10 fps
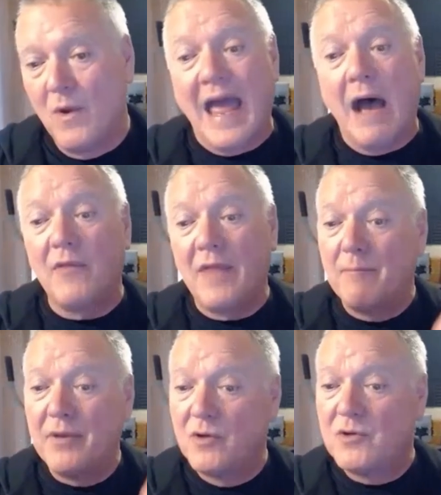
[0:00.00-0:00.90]
Without
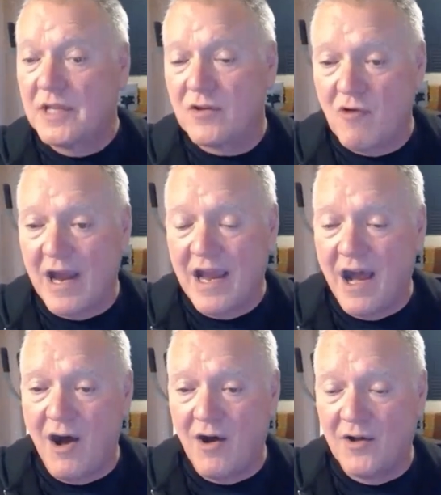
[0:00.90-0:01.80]
them producing the great
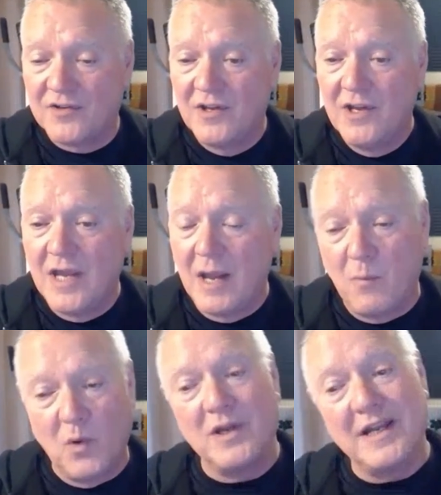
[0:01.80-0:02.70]
art,
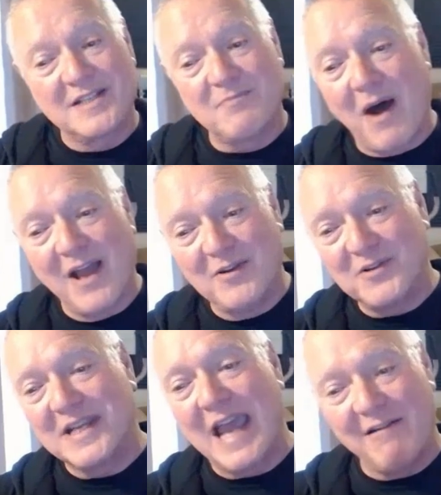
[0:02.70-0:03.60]
it wouldn't inspire
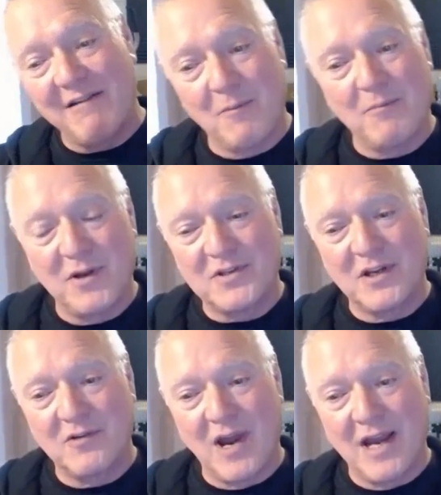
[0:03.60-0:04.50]
you to carry on
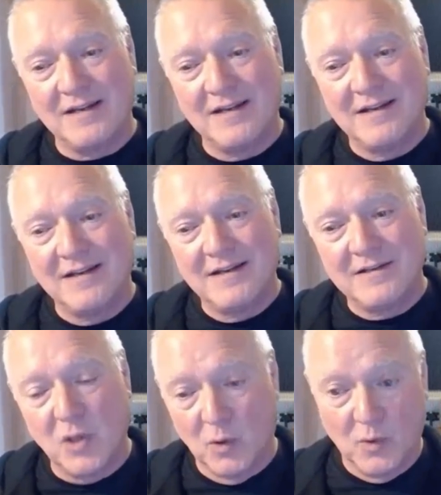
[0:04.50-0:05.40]
producing great
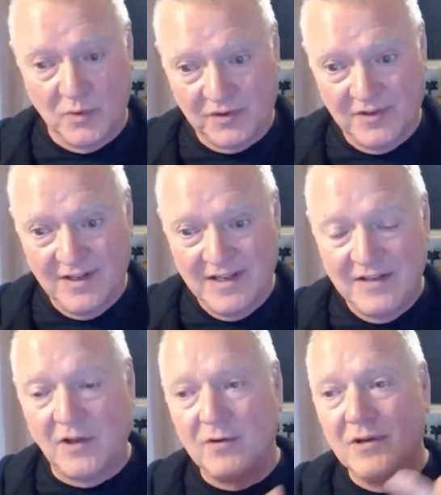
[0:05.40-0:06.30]
tools.
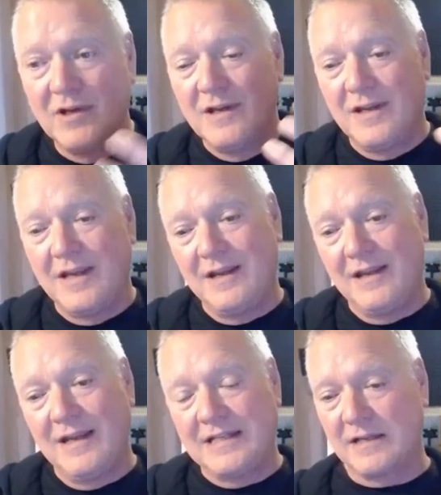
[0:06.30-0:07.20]
So
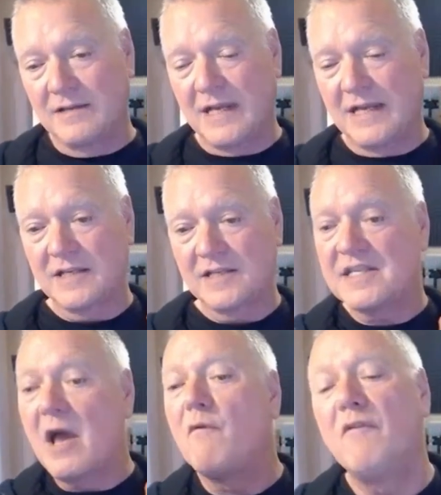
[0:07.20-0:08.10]
it's a
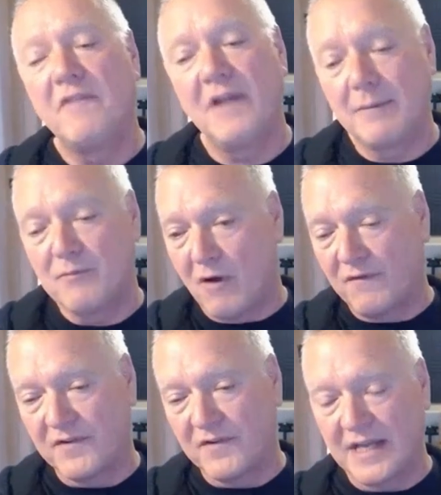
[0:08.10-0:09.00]
self-fulfilling
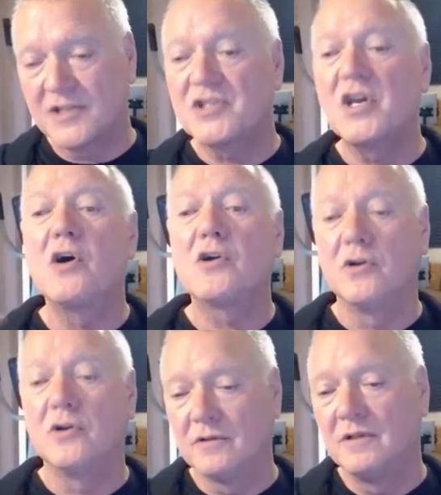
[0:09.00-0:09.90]
prophecy, a
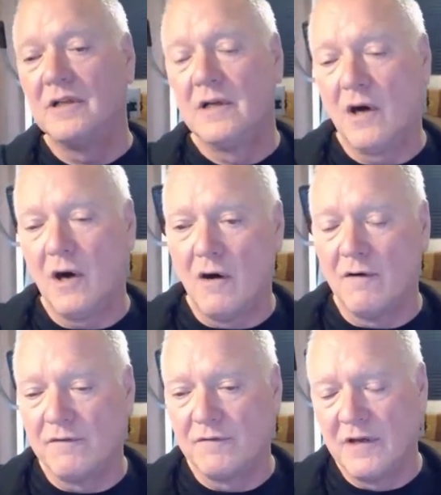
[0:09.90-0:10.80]
circle
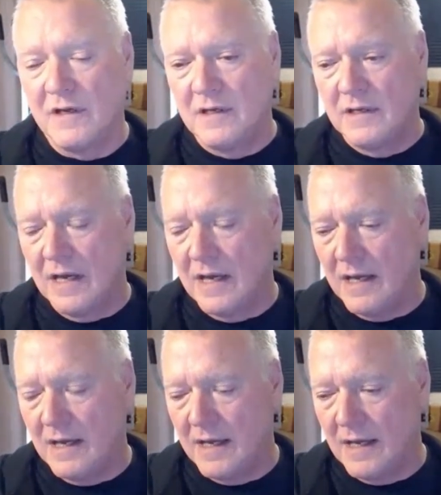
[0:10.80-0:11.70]
of
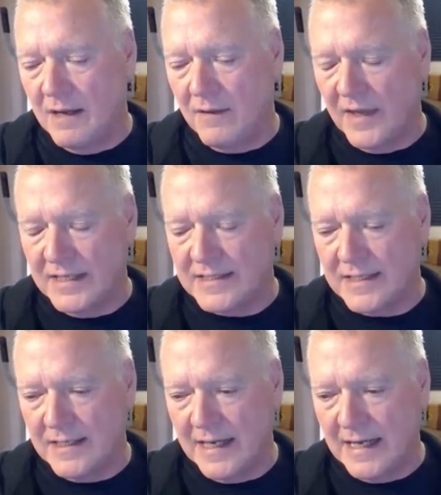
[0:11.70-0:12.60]
that is